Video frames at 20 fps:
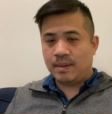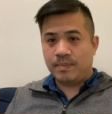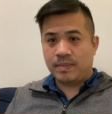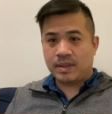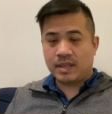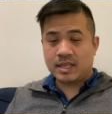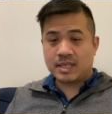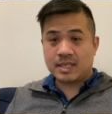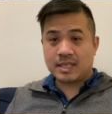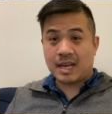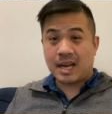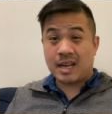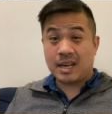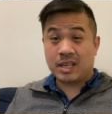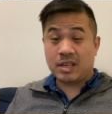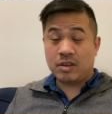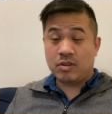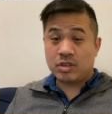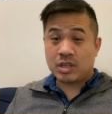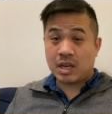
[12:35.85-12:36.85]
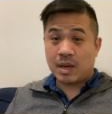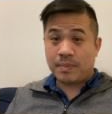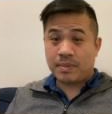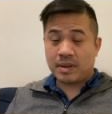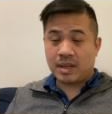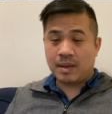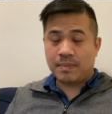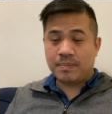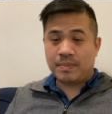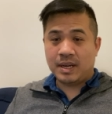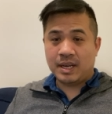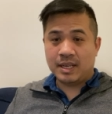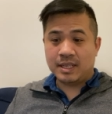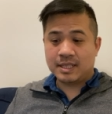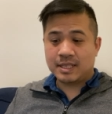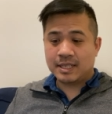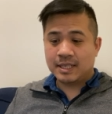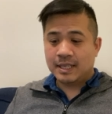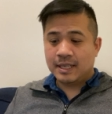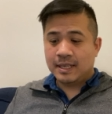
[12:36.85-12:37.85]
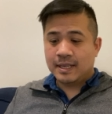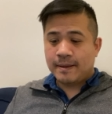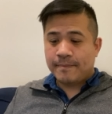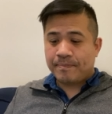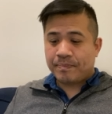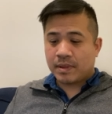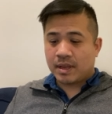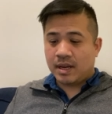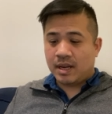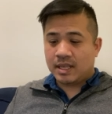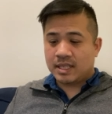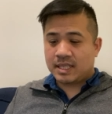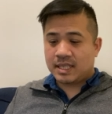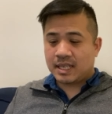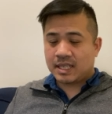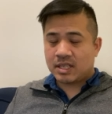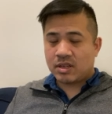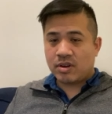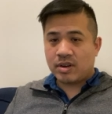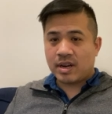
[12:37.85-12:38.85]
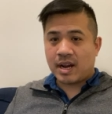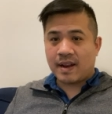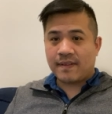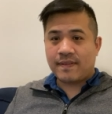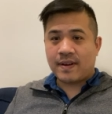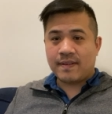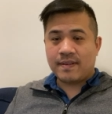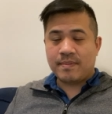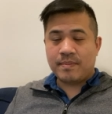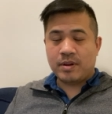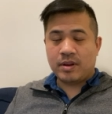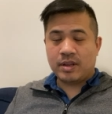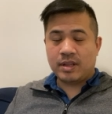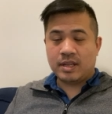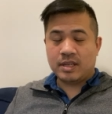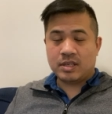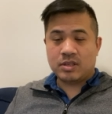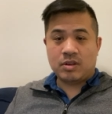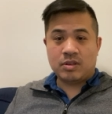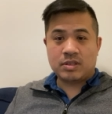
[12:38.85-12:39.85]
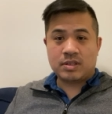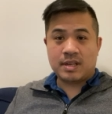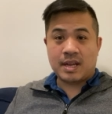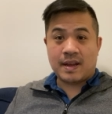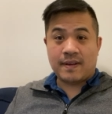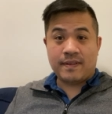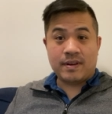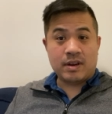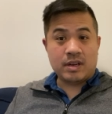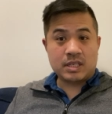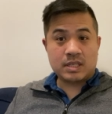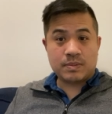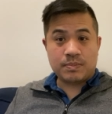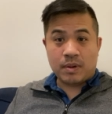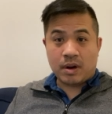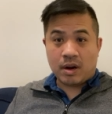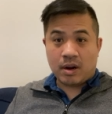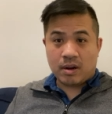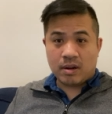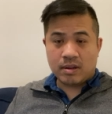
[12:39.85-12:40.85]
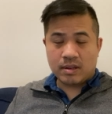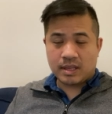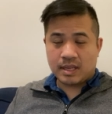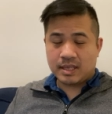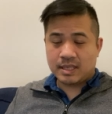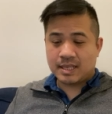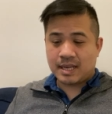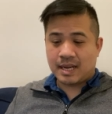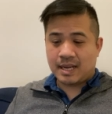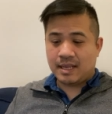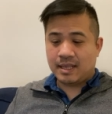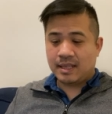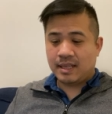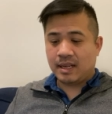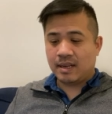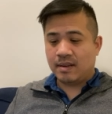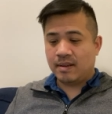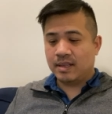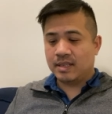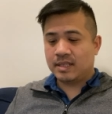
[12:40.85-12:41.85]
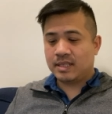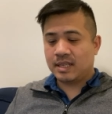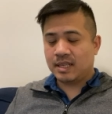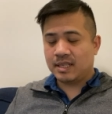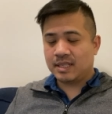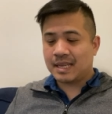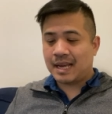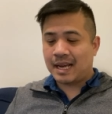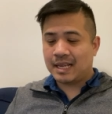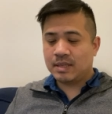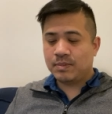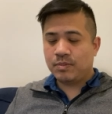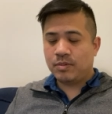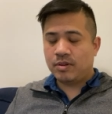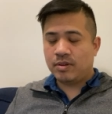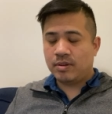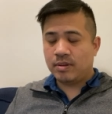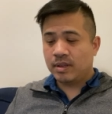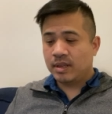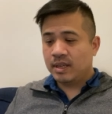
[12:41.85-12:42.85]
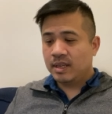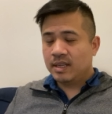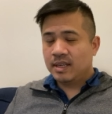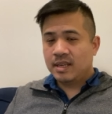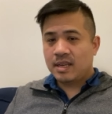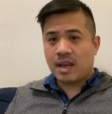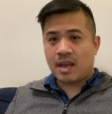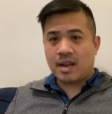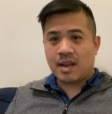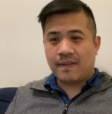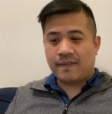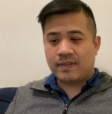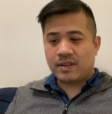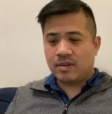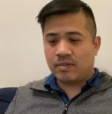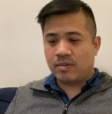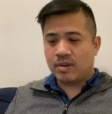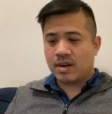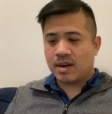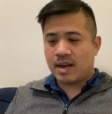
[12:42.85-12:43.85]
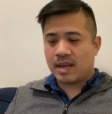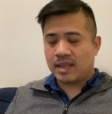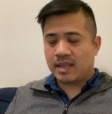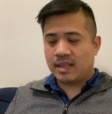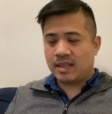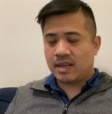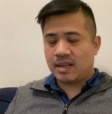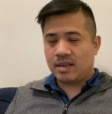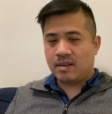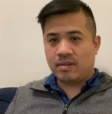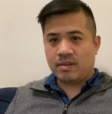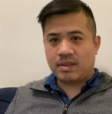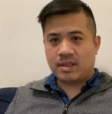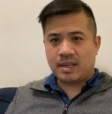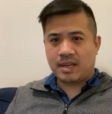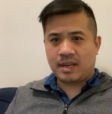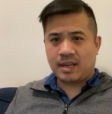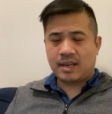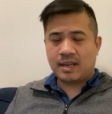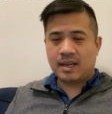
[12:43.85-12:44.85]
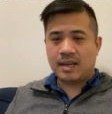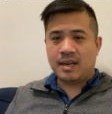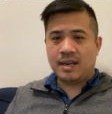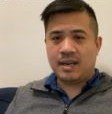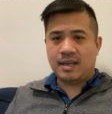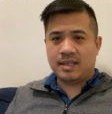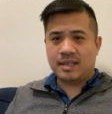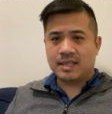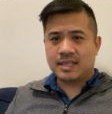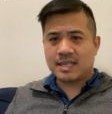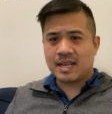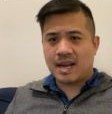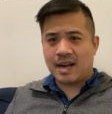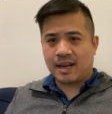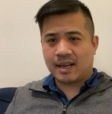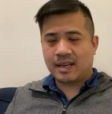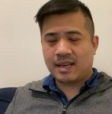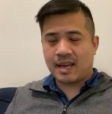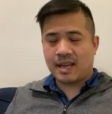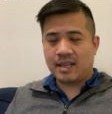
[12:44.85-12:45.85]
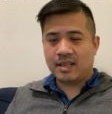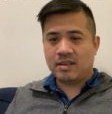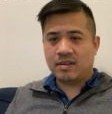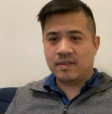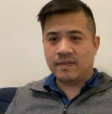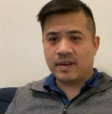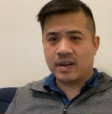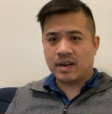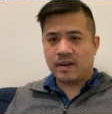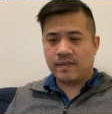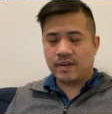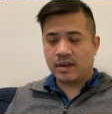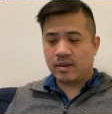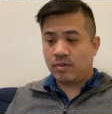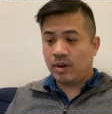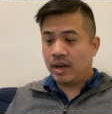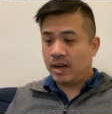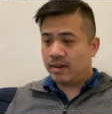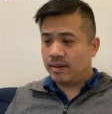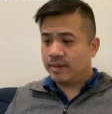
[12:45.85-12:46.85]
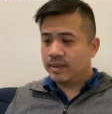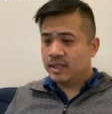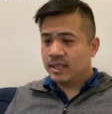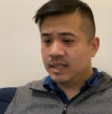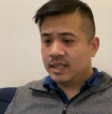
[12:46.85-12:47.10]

This is not a huge company, but 695 million is also not very small. It's not, it's sizable enough to where I do think the stock can do very, very well.